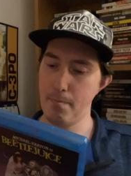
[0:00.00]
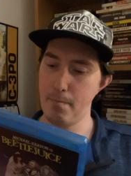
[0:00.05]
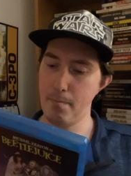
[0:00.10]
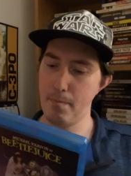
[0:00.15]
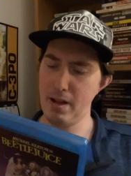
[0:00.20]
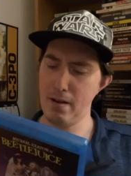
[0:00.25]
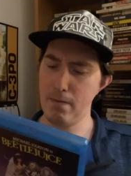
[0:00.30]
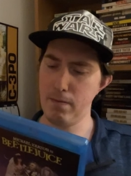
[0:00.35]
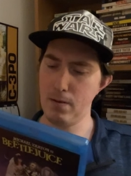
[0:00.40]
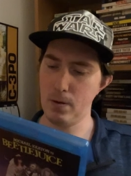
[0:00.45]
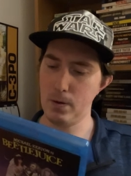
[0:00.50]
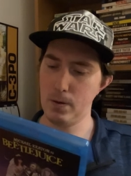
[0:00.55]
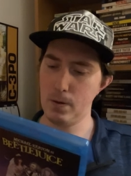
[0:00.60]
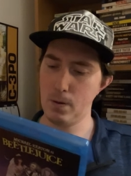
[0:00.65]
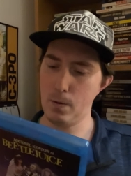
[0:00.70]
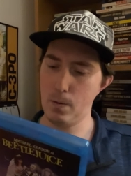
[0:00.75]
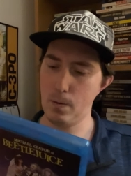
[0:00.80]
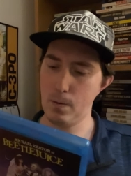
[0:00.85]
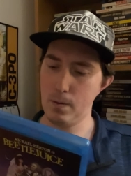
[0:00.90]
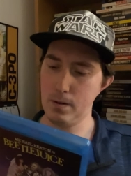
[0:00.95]
uh,
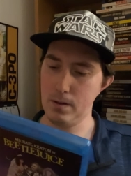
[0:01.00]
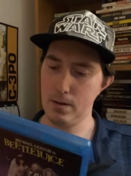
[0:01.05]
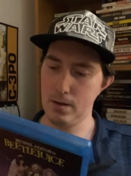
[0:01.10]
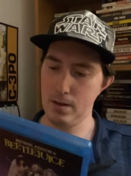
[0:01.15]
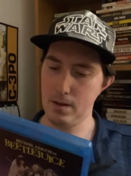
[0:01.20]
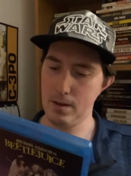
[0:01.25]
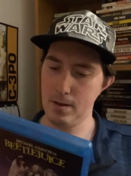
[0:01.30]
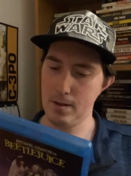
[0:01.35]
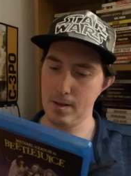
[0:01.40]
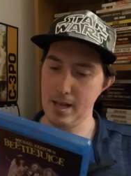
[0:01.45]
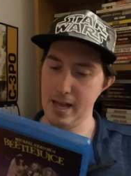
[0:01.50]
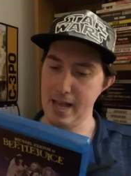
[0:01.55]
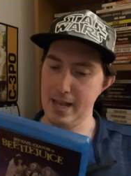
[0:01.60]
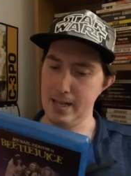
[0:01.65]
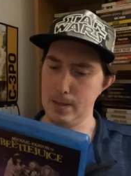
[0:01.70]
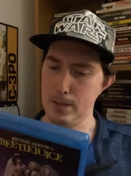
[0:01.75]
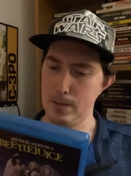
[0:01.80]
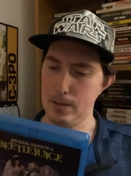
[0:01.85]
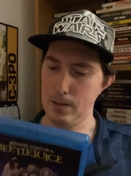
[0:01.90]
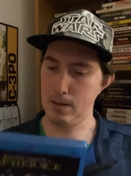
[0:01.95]

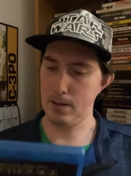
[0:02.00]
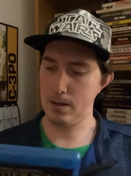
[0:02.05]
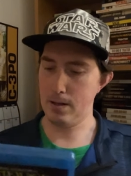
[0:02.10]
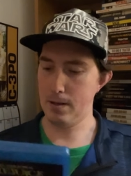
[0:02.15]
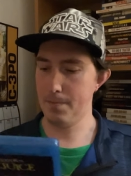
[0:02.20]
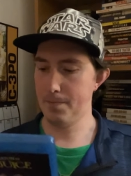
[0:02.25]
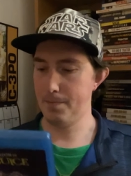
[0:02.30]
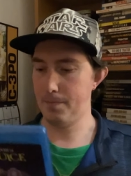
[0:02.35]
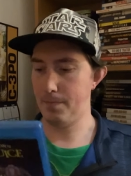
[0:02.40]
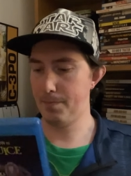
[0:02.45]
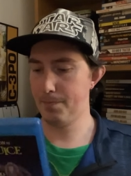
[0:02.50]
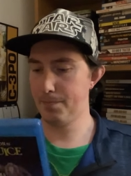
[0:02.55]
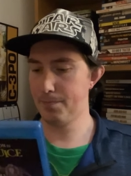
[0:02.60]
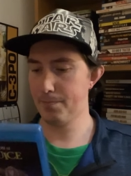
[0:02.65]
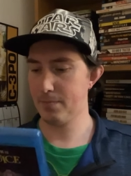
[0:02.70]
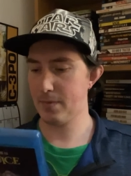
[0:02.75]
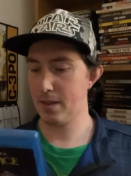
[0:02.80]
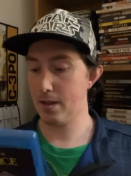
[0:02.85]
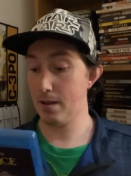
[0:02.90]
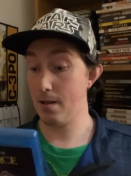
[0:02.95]
has
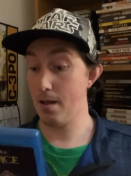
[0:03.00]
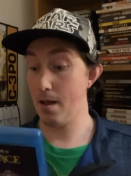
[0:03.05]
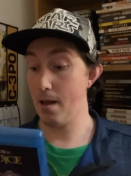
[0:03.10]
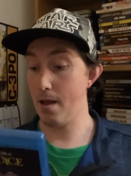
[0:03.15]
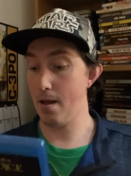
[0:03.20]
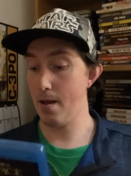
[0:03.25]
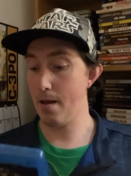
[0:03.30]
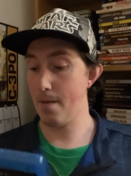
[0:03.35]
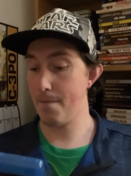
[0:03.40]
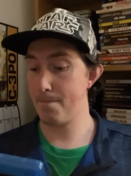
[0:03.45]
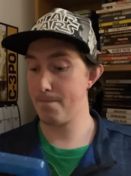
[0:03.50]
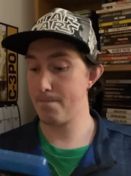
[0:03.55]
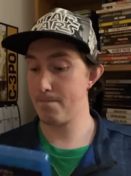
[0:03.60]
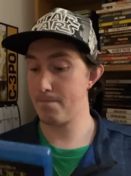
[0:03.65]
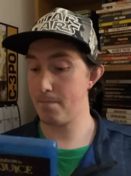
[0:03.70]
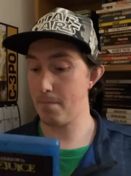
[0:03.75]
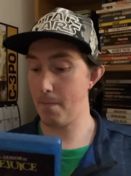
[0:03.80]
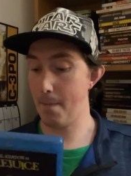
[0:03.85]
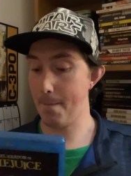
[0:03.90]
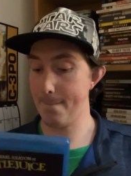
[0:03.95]
uh, uh,
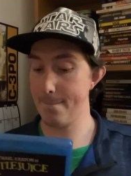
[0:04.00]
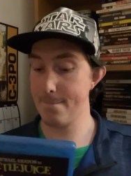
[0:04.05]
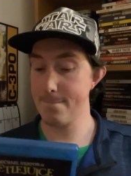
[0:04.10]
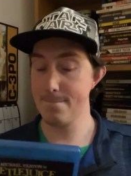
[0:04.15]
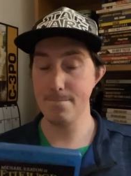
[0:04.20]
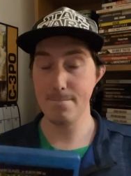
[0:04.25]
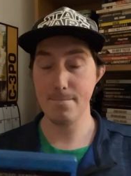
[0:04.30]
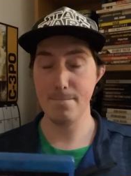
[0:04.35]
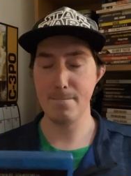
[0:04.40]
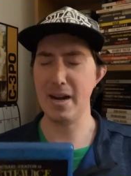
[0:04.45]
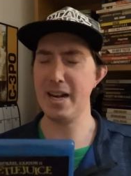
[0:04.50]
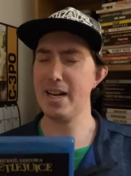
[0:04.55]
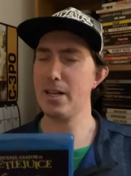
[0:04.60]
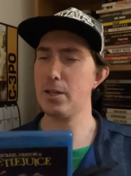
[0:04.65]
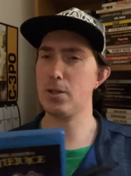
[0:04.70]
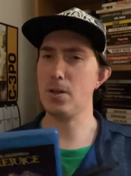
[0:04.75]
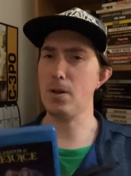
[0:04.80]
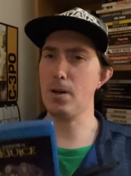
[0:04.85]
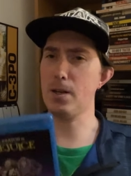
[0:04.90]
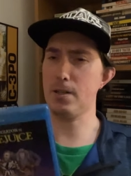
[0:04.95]
many
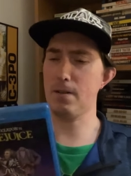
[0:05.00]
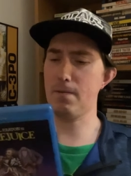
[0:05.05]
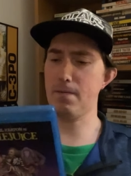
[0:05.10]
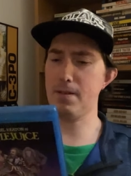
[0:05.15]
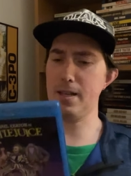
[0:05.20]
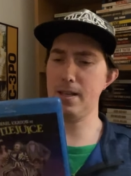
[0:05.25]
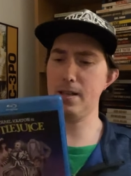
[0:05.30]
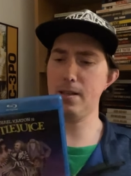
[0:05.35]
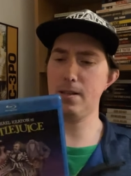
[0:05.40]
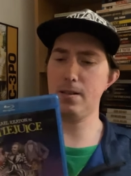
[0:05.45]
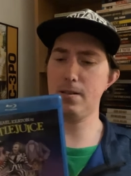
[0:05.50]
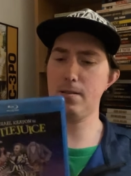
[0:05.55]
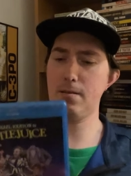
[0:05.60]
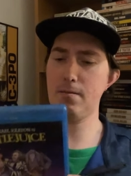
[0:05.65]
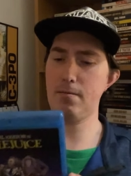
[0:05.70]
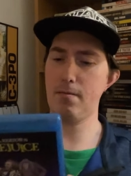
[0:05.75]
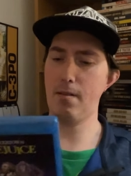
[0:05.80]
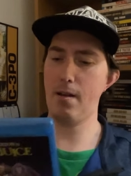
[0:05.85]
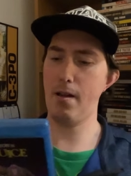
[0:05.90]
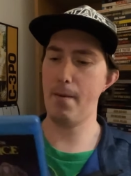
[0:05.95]
songs of his
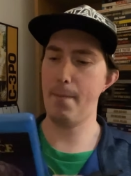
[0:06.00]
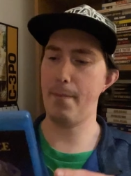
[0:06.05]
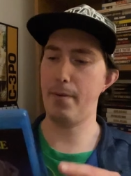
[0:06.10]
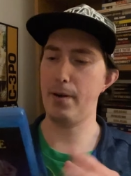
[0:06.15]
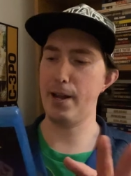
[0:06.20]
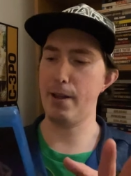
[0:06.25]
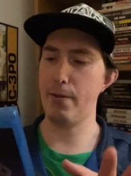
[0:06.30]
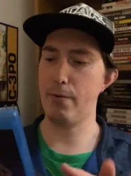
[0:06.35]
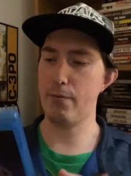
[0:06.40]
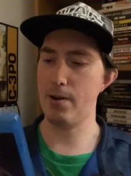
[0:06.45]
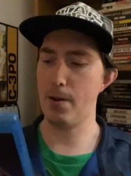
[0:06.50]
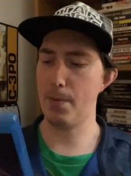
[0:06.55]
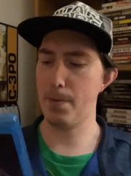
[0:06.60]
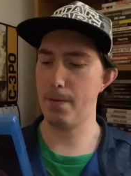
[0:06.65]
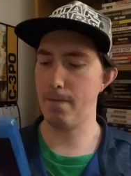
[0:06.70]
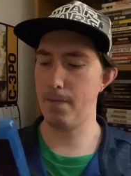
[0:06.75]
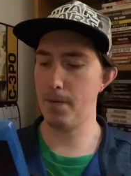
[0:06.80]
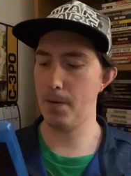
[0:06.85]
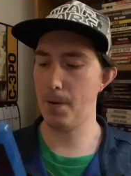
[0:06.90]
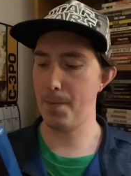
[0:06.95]
uh, play throughout the
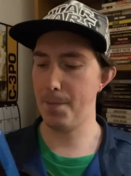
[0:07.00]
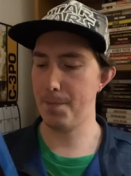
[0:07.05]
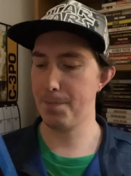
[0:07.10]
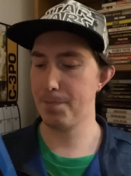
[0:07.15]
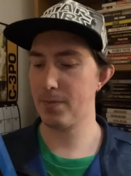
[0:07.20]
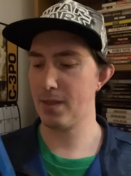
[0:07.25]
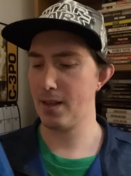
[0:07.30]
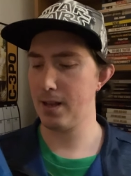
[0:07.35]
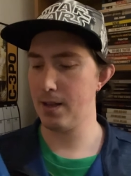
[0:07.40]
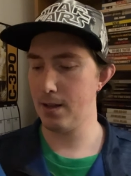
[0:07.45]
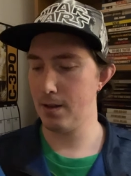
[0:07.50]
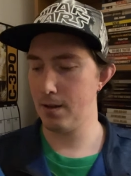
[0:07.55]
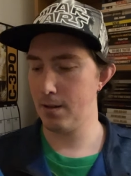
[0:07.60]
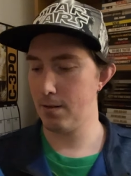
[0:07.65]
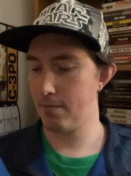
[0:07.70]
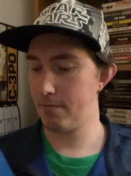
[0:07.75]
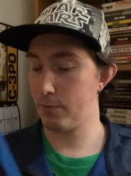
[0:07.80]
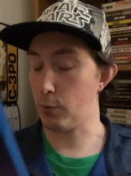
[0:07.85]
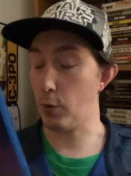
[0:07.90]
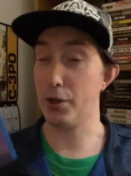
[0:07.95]
film.
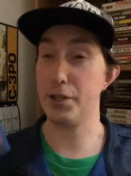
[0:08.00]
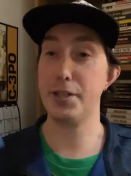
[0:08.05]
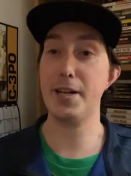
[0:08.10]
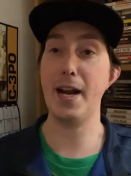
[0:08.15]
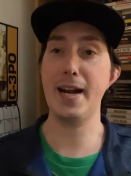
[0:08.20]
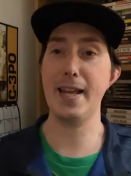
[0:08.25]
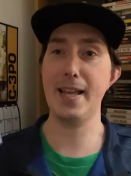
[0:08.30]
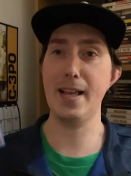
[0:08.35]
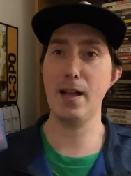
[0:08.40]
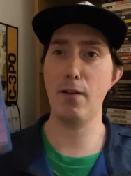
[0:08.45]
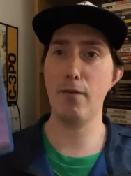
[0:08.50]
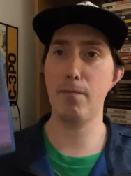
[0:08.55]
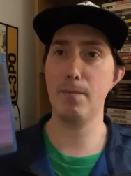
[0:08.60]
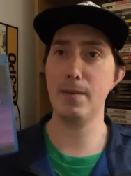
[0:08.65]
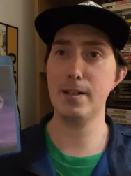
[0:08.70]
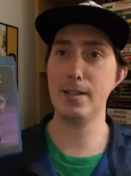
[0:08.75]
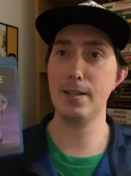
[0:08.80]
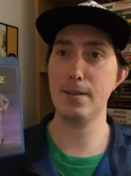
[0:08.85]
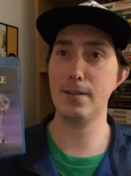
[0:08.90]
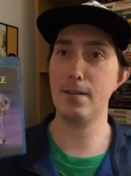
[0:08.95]
Of course, Danny
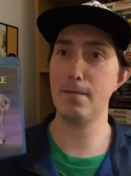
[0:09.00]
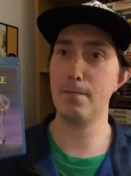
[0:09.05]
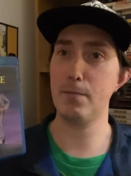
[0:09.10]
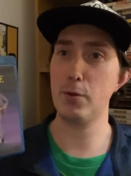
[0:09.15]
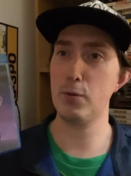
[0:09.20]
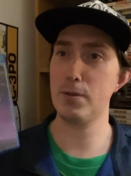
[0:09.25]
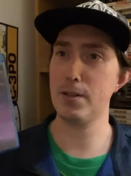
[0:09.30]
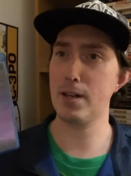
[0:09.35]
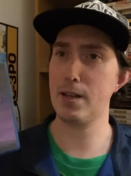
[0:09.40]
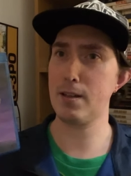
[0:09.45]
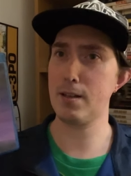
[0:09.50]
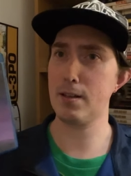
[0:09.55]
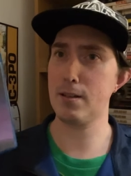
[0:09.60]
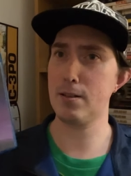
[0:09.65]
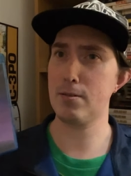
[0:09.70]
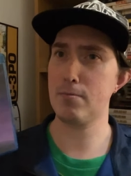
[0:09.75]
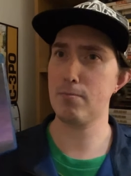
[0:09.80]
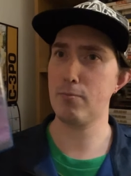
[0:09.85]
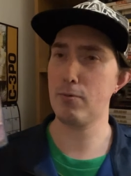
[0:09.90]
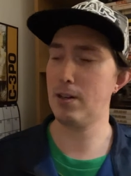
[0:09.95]
Elfman did the music
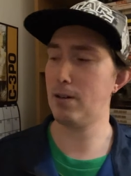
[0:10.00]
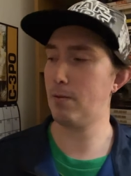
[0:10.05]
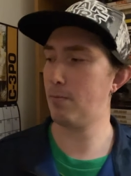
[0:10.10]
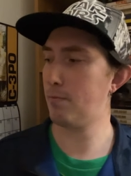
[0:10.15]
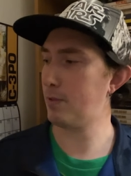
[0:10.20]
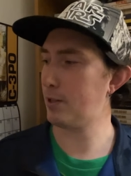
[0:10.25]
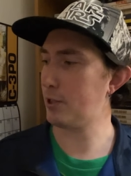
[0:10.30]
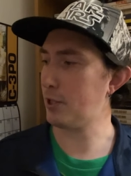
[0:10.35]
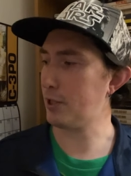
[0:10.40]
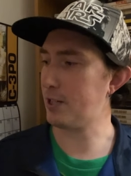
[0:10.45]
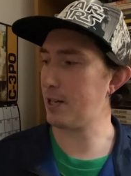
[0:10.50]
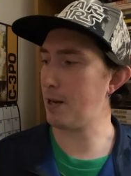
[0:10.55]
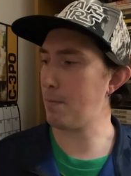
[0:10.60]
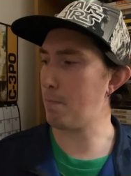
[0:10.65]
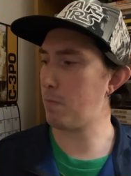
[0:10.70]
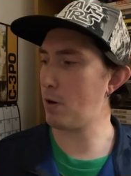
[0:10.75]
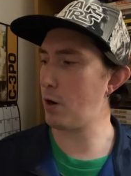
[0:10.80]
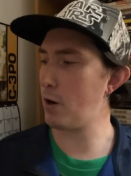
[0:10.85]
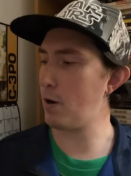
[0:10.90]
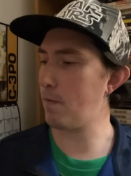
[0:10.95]
because, well, it's a Tim
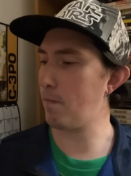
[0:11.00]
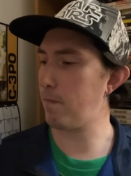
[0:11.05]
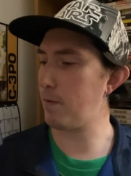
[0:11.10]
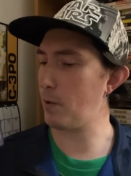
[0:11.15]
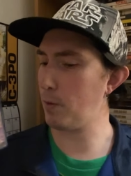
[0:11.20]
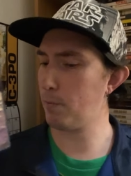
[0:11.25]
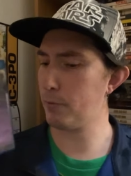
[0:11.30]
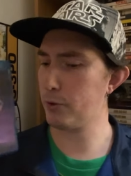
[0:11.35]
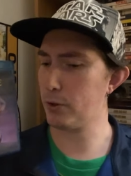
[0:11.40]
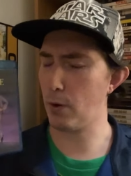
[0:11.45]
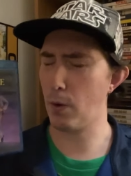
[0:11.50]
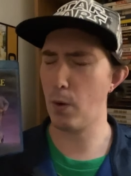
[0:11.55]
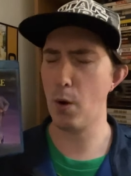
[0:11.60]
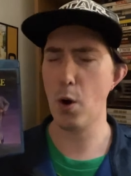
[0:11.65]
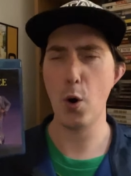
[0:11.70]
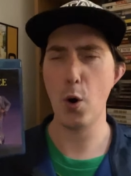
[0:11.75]
Burton film, so